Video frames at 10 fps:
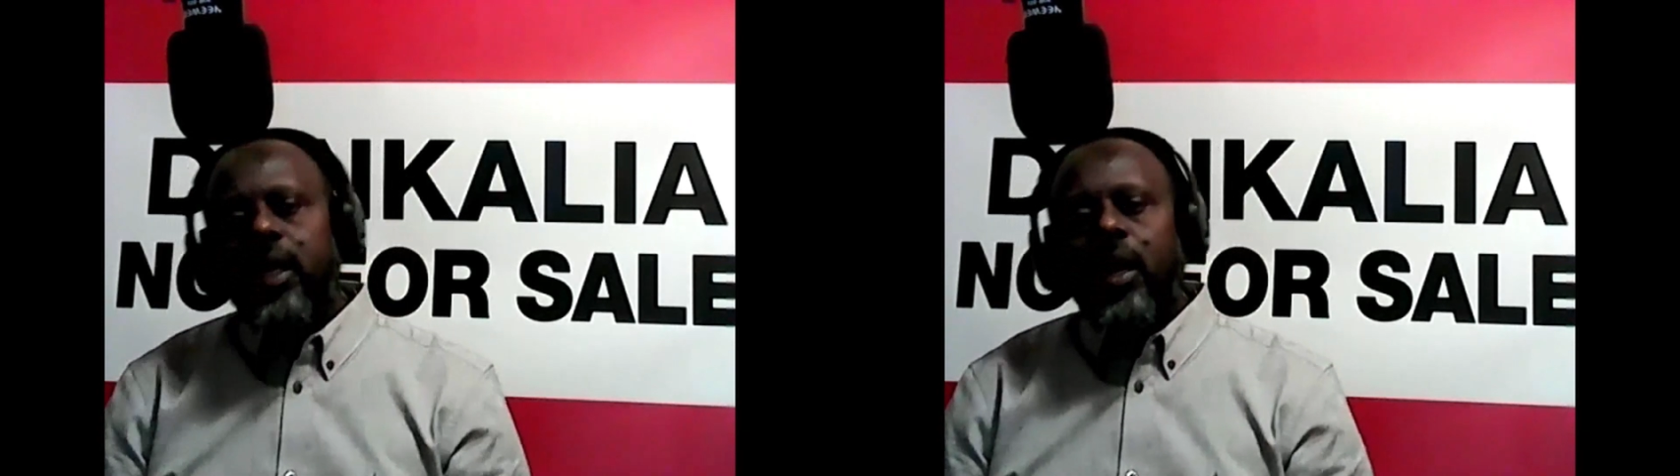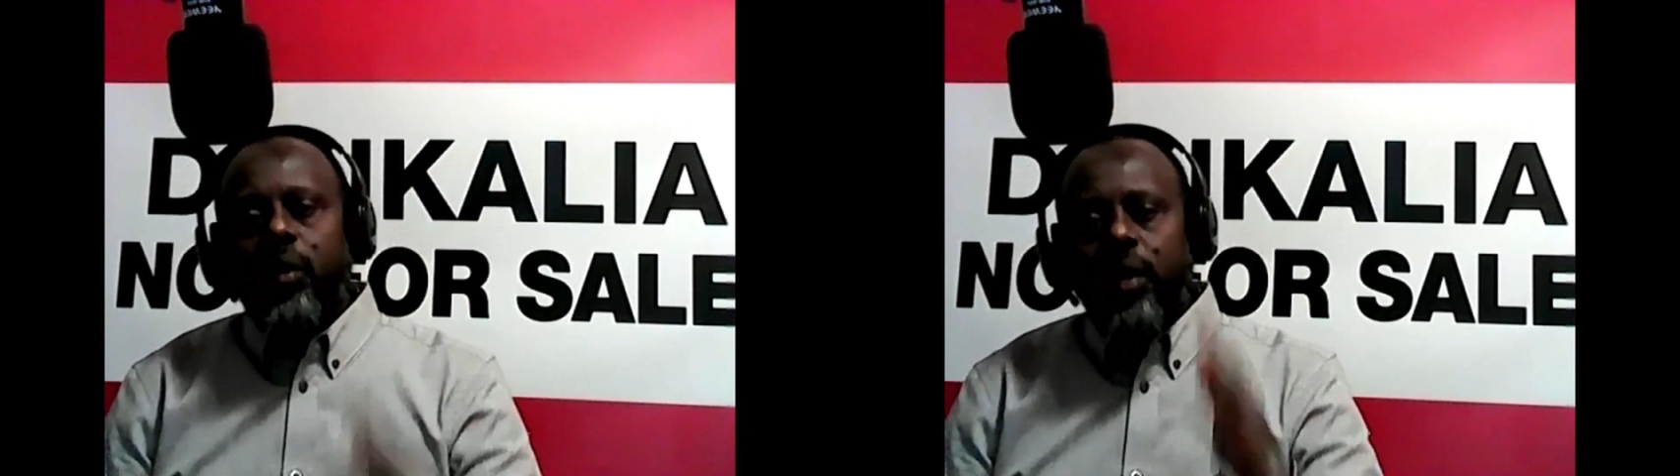
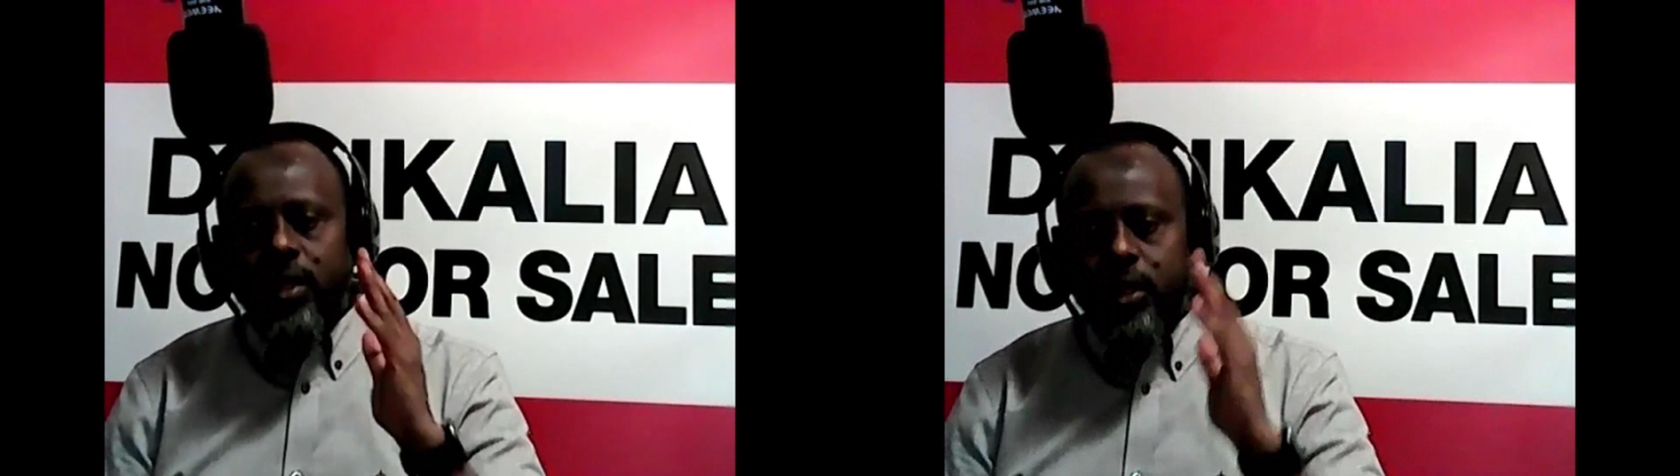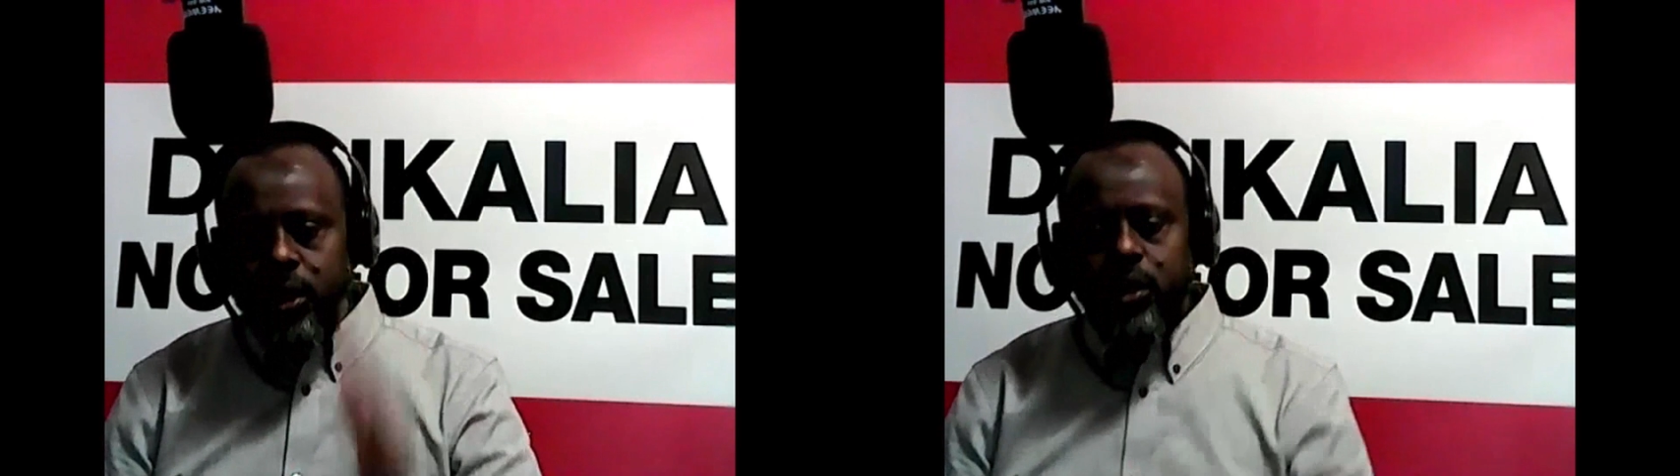our
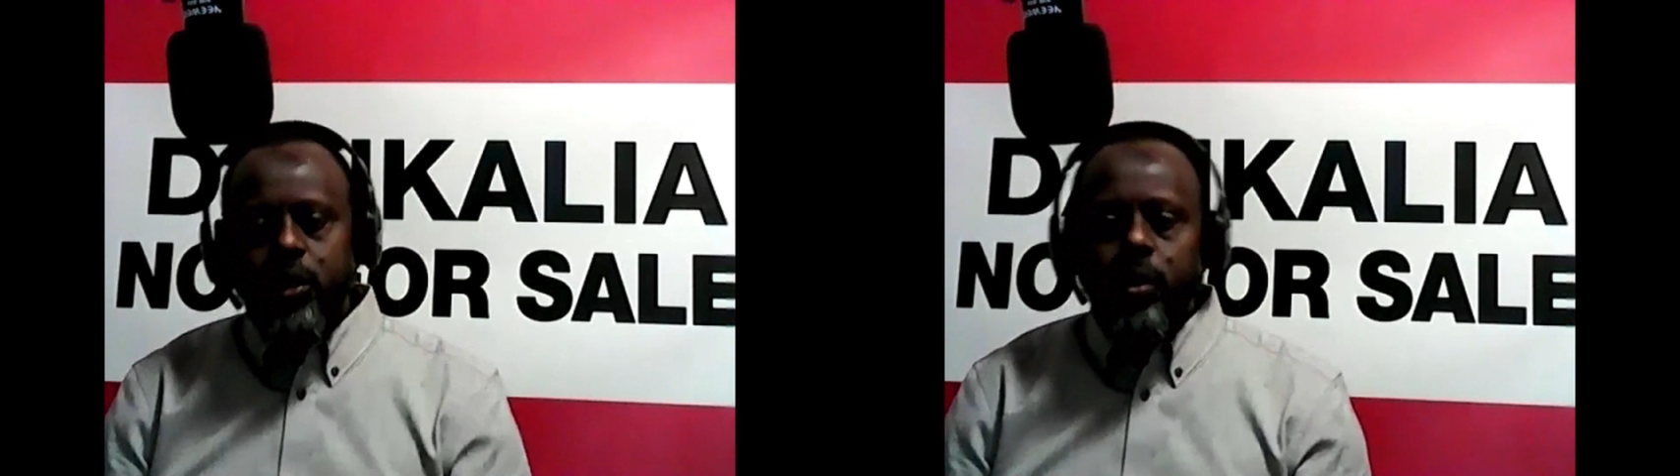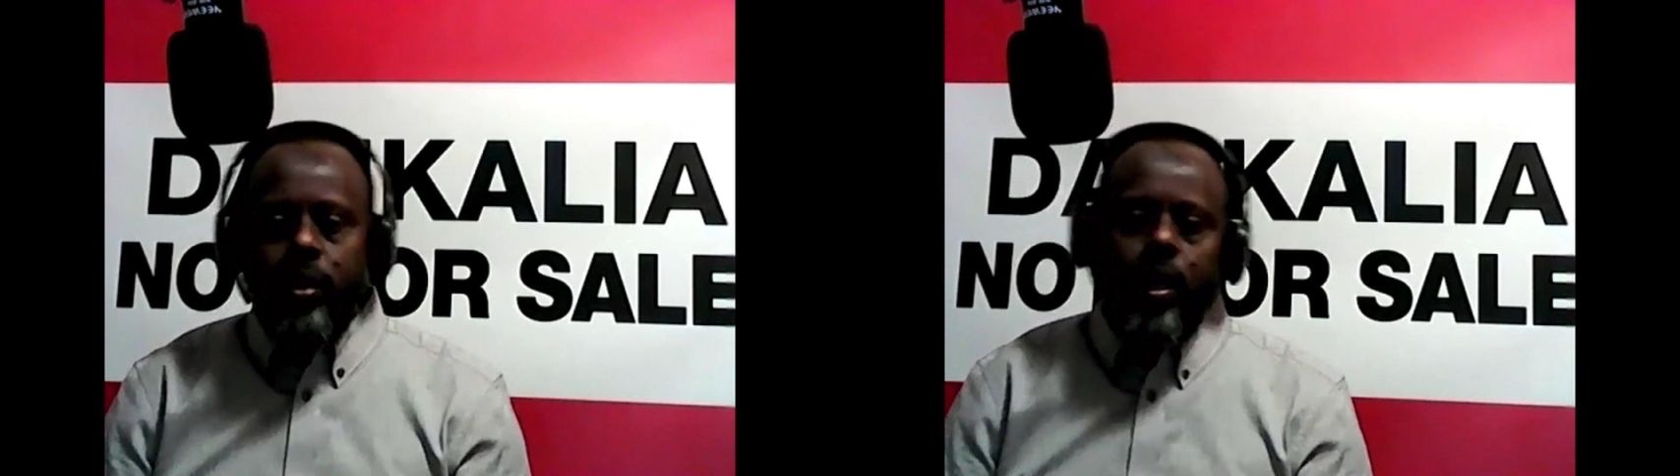
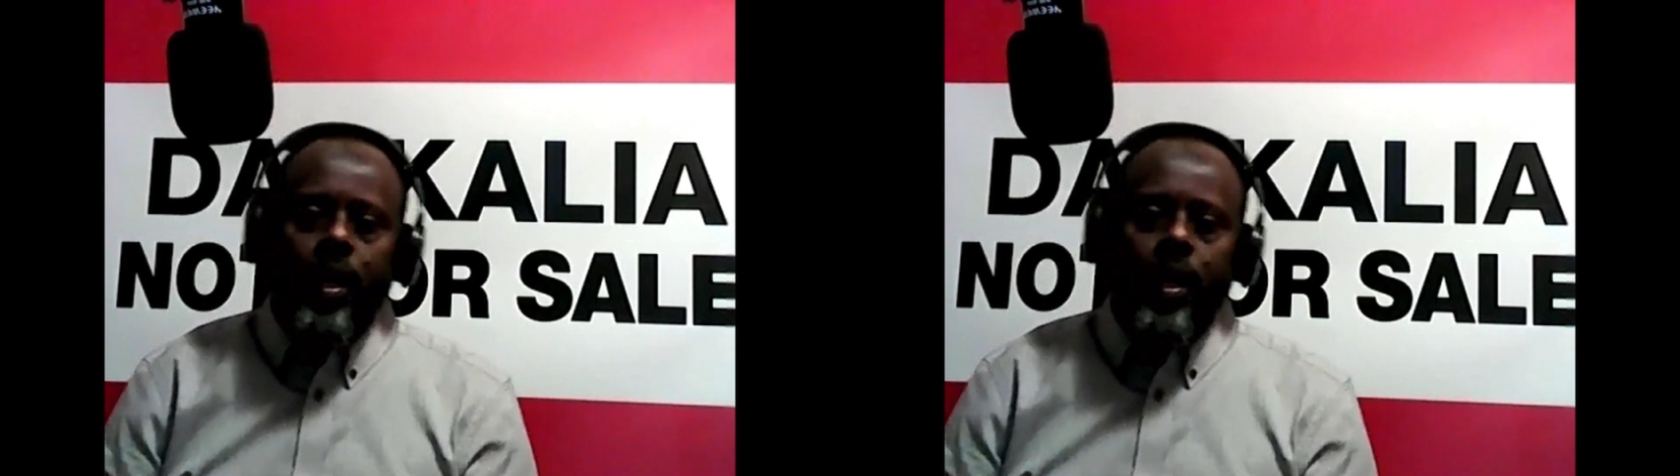ancestral